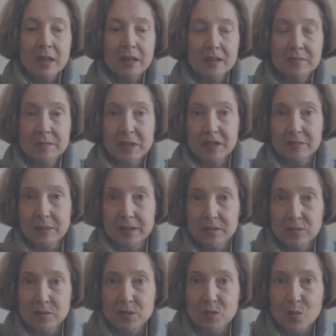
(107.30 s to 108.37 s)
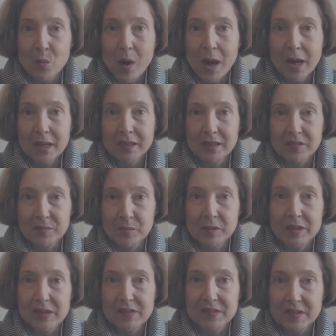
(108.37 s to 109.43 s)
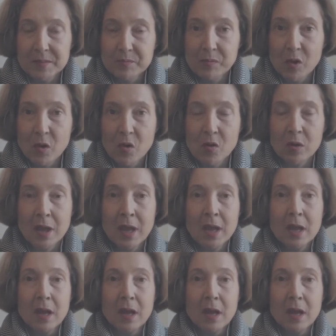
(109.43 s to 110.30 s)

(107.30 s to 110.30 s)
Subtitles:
Let me explain to you why. That's pretty simple.